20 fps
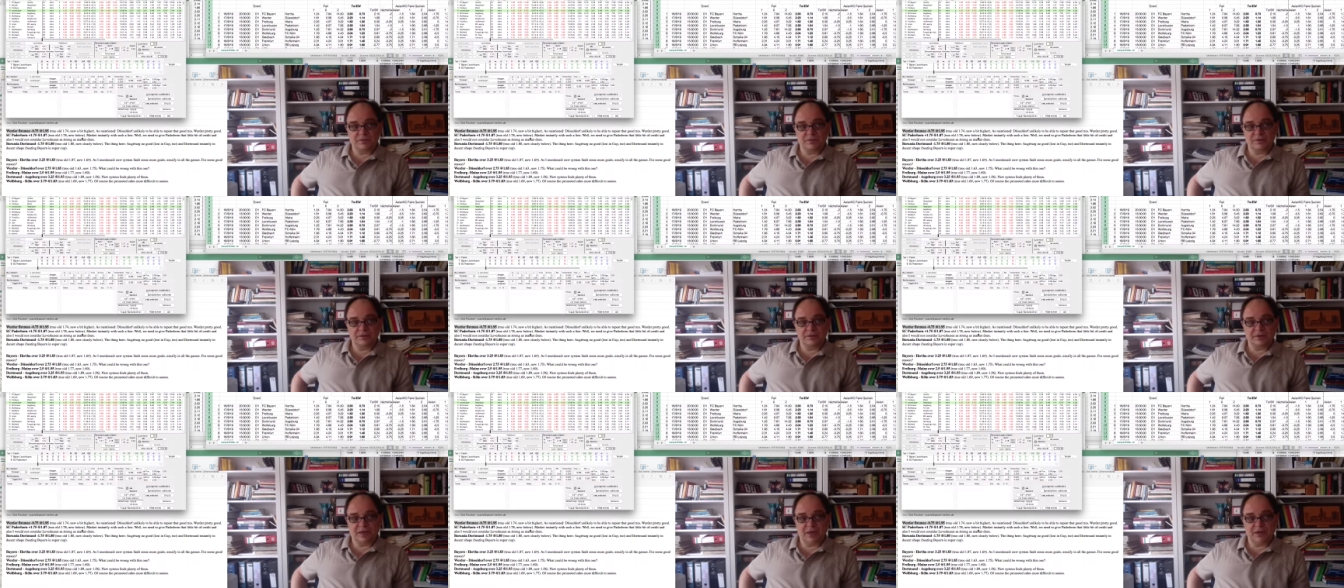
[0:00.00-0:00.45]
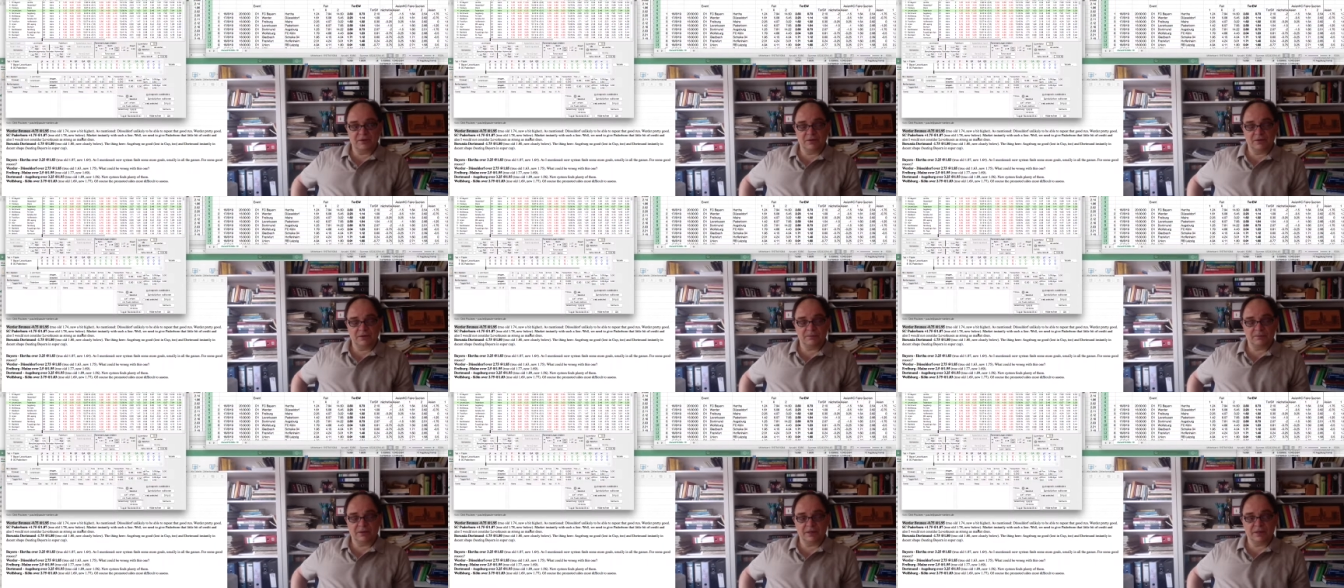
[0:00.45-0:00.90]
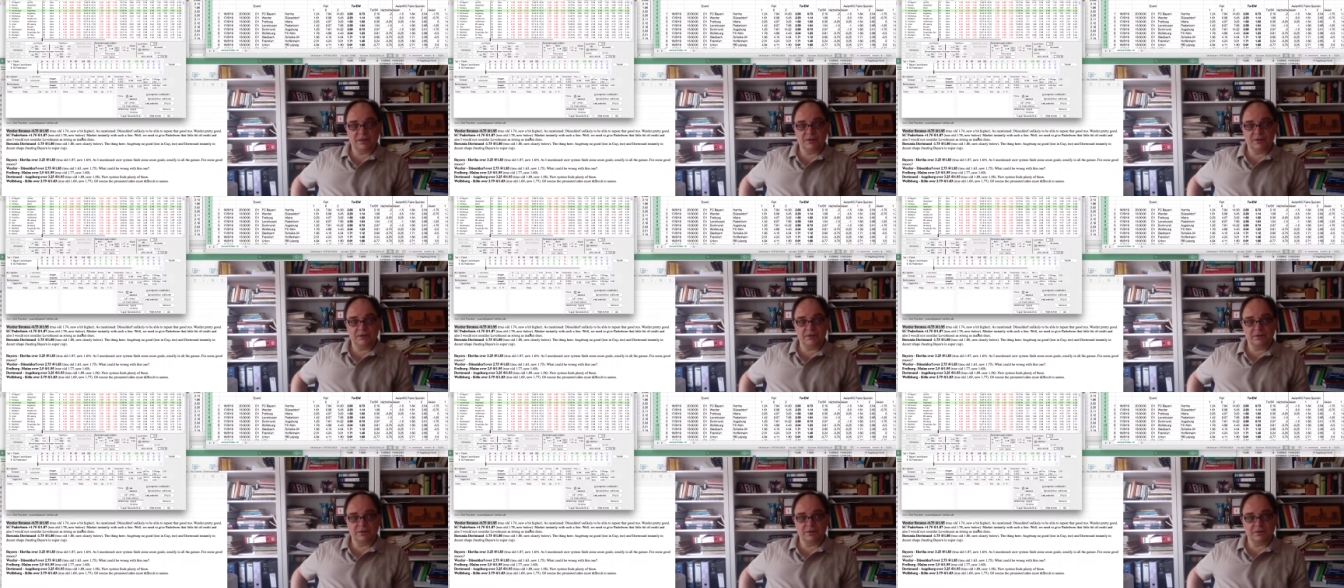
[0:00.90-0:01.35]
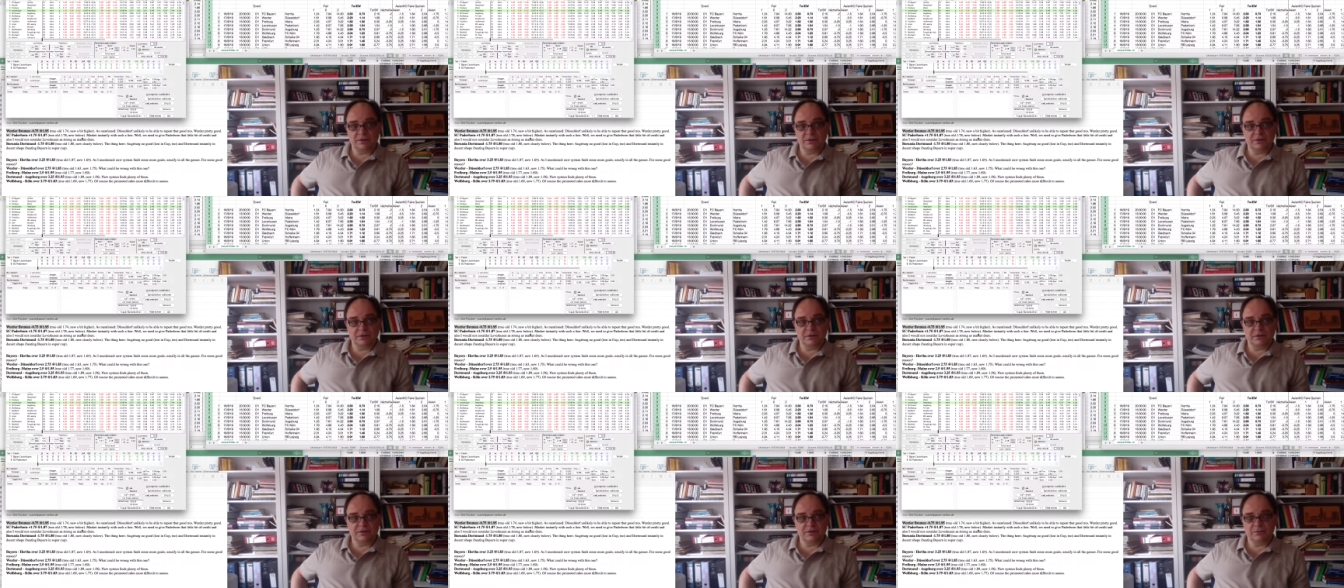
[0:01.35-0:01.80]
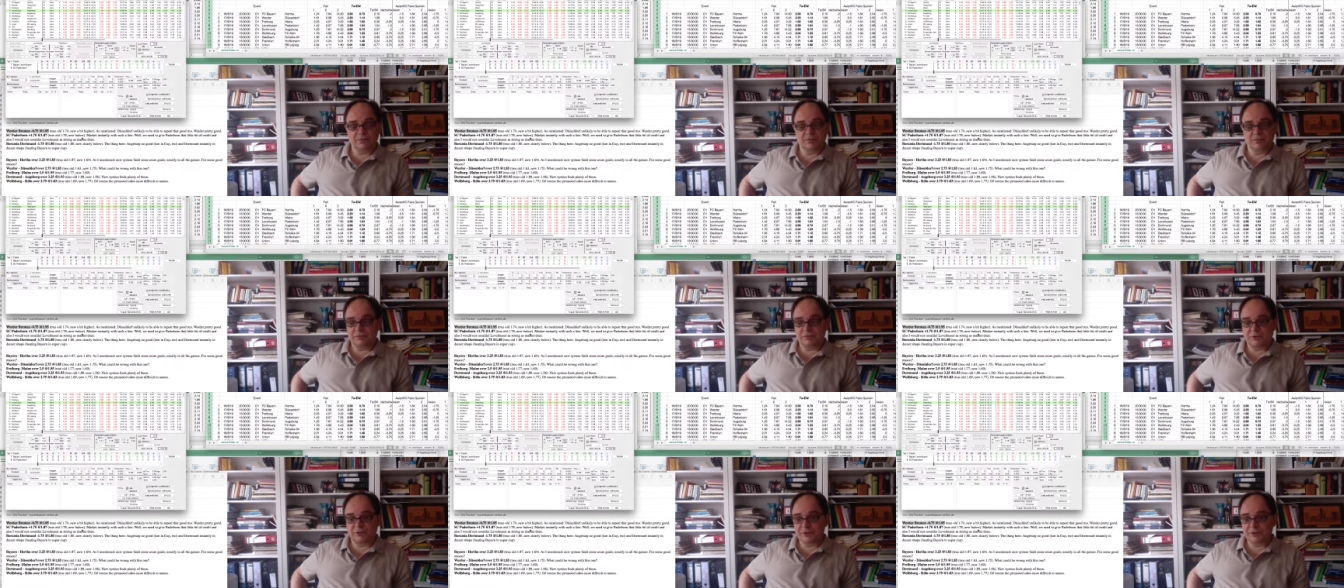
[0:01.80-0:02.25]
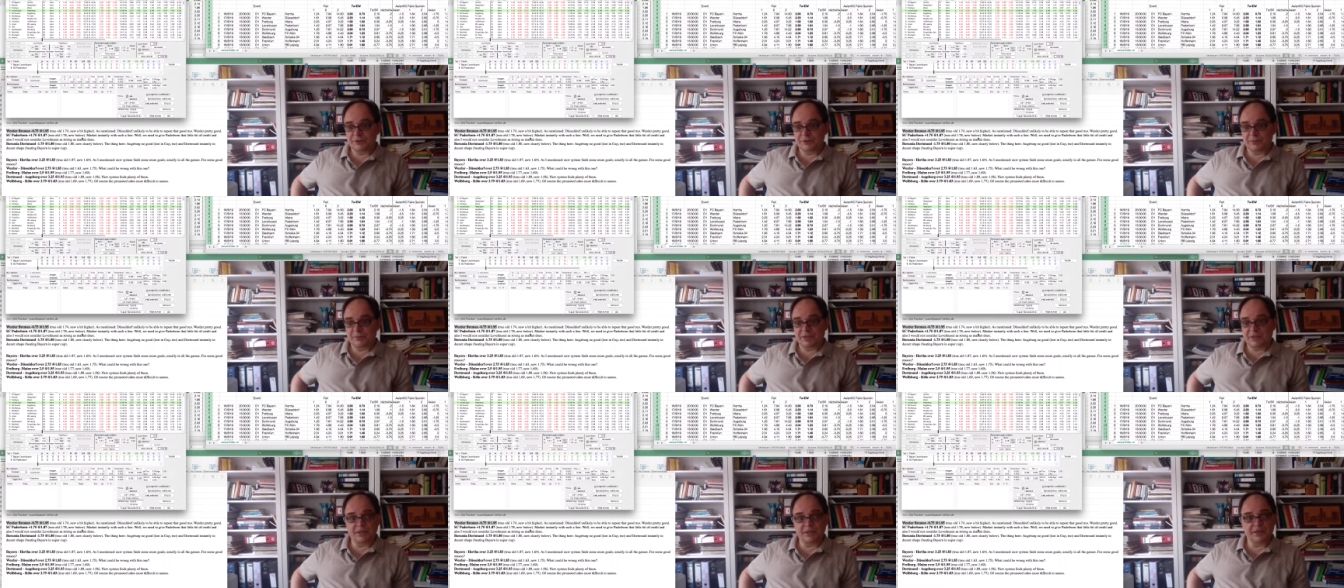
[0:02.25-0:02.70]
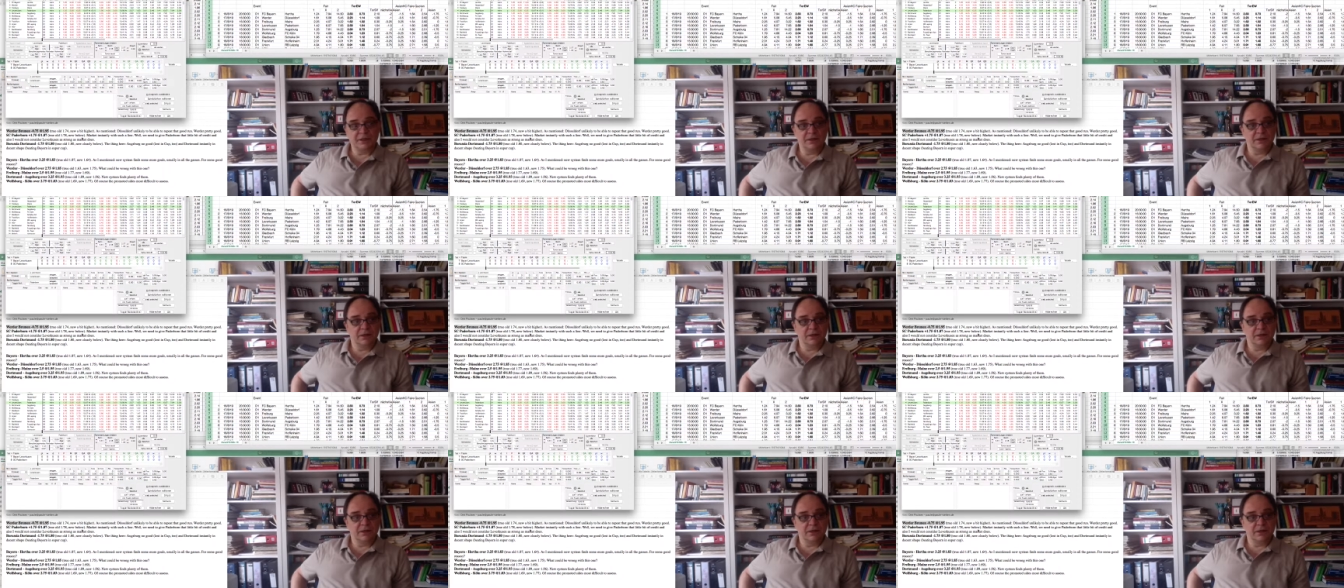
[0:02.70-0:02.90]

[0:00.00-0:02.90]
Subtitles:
they are not playing for your money.